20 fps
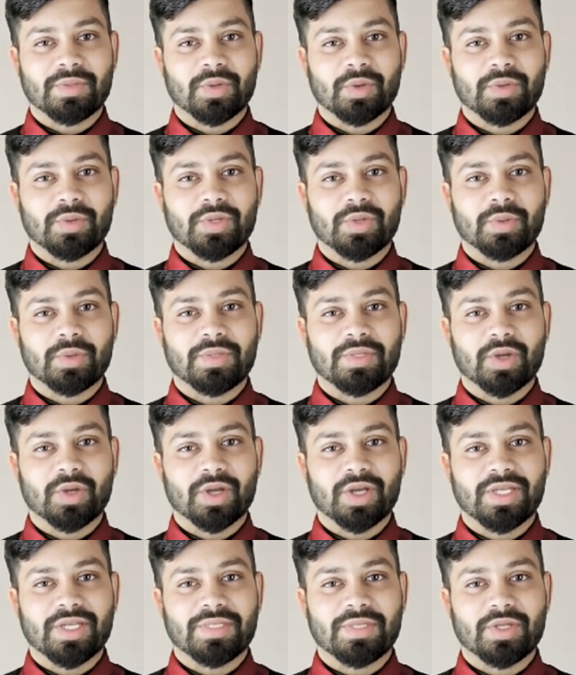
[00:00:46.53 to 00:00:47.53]
Do use
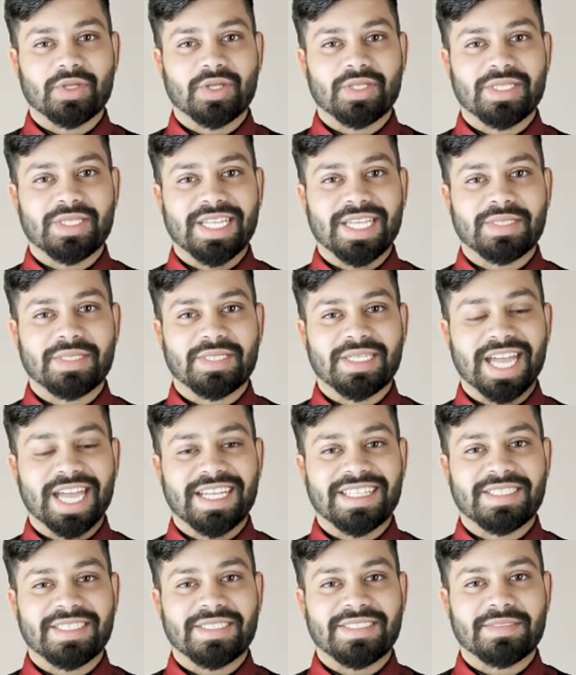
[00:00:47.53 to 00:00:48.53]
all 13
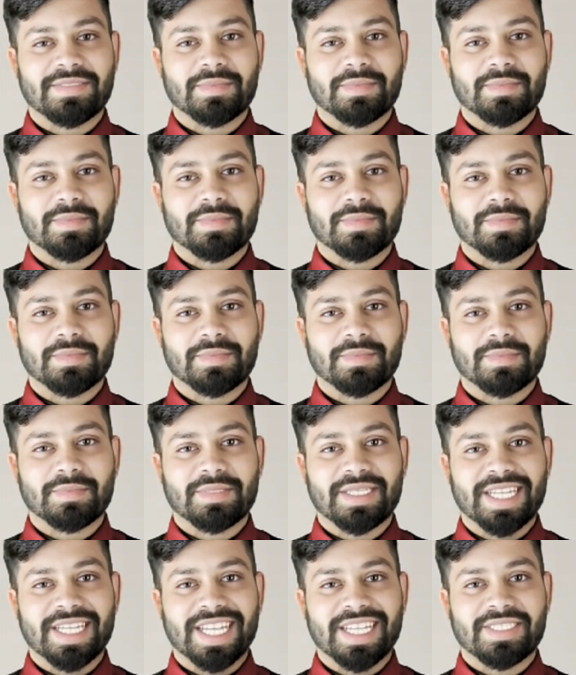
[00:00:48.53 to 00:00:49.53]
tags.
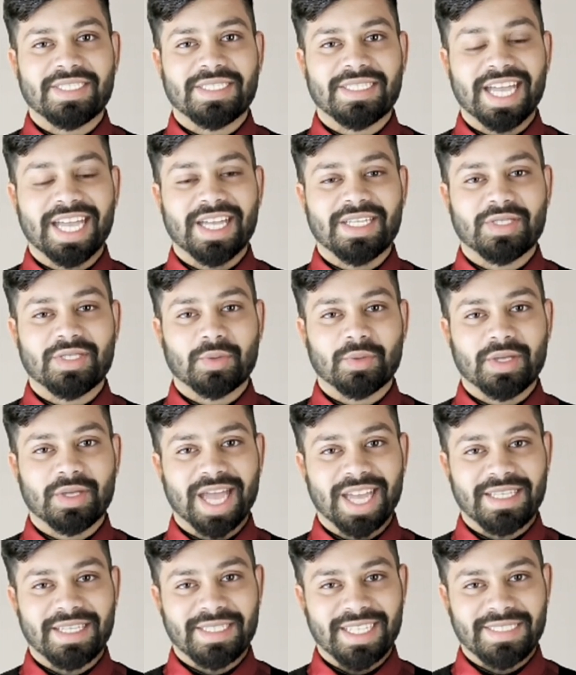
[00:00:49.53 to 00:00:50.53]
Each tag you
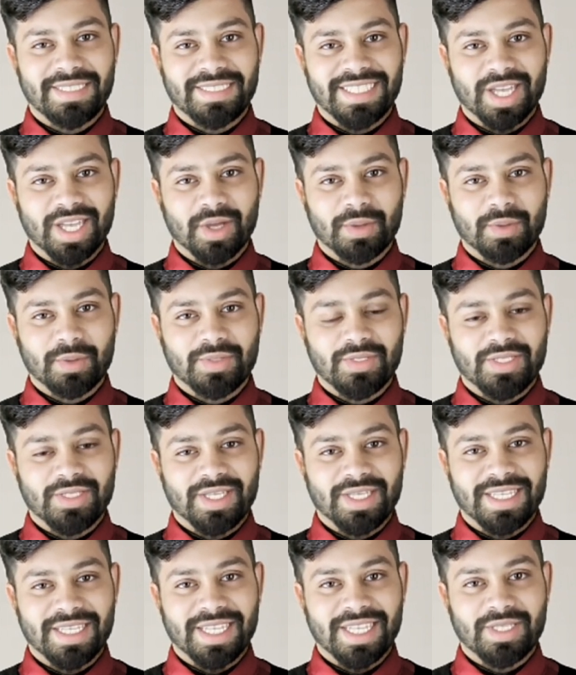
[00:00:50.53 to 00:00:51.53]
add is an
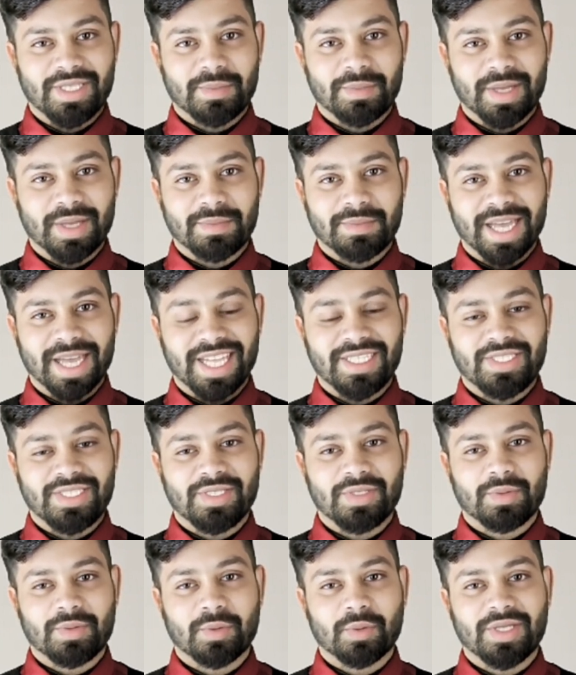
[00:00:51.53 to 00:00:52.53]
opportunity to be
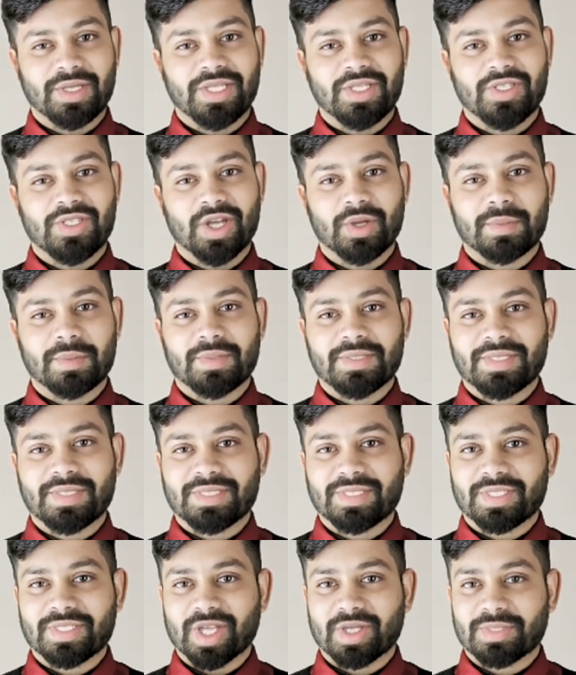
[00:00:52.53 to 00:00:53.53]
matched with a
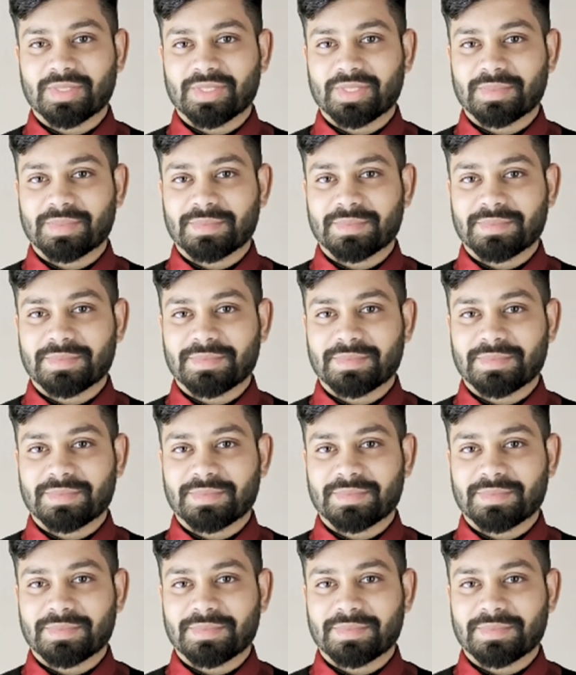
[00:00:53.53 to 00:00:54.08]
shopper's search.